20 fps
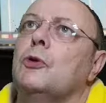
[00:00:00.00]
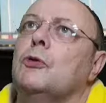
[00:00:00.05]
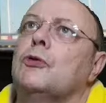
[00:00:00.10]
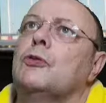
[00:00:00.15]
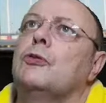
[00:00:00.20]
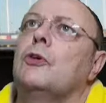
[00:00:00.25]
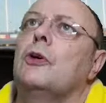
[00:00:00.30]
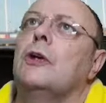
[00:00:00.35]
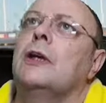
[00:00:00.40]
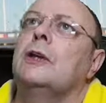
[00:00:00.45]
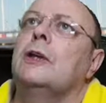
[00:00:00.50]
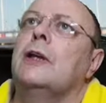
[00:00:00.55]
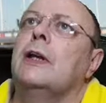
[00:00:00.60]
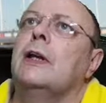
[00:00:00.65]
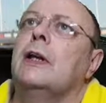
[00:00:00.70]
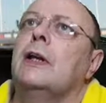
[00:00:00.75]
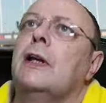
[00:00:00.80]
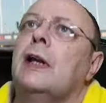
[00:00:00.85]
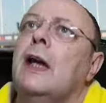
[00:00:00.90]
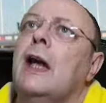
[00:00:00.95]
not signed
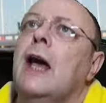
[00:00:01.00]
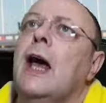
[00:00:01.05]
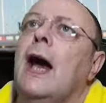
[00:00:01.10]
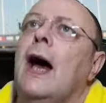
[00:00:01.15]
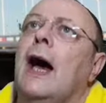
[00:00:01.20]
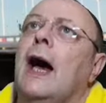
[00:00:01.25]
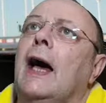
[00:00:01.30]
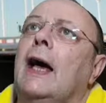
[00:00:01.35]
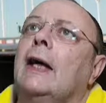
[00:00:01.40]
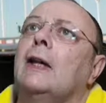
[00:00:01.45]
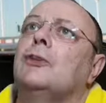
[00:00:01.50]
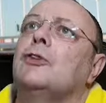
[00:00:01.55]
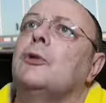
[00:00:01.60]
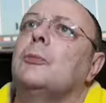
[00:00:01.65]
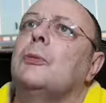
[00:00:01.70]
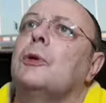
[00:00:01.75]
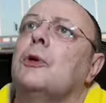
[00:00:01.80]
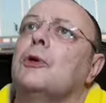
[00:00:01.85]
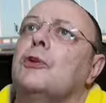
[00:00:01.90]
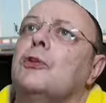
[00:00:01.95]
in, and
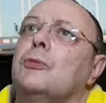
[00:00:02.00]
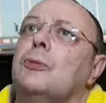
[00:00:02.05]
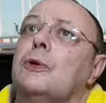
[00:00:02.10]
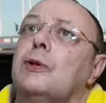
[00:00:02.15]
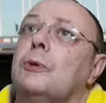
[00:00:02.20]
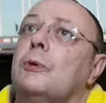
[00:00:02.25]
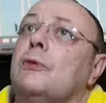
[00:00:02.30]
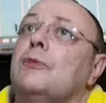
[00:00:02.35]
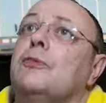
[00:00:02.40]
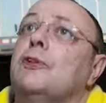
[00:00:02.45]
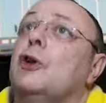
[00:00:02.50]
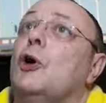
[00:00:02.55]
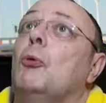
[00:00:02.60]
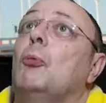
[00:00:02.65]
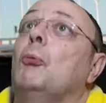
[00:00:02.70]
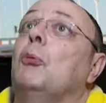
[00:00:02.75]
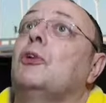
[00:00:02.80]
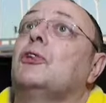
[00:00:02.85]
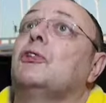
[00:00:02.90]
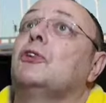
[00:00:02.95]
to be honest with you, I've
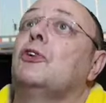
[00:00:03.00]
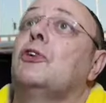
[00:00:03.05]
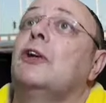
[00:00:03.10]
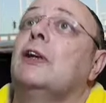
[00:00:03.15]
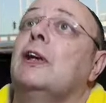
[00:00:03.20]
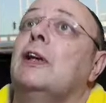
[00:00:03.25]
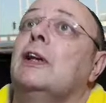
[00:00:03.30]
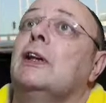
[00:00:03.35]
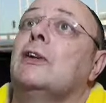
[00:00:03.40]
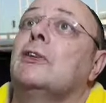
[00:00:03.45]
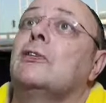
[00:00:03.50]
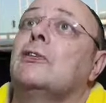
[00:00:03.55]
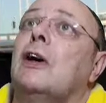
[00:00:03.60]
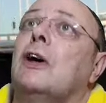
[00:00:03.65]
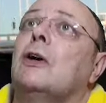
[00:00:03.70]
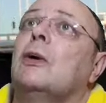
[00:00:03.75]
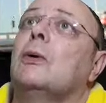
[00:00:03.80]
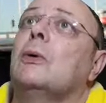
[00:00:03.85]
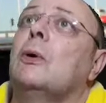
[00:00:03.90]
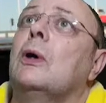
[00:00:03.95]
forgotten my sign in.
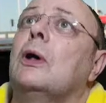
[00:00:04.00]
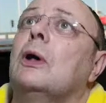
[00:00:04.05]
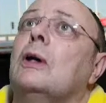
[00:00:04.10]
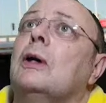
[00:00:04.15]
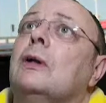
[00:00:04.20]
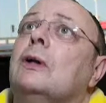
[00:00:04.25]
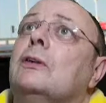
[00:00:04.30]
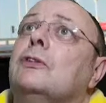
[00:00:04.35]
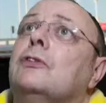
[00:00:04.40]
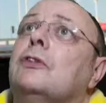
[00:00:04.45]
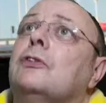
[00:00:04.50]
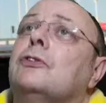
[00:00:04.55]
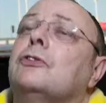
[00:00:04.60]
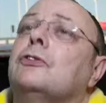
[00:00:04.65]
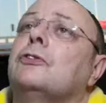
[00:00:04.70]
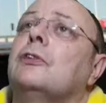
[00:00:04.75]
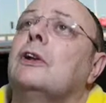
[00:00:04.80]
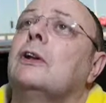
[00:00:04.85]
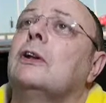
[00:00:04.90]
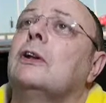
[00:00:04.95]
So just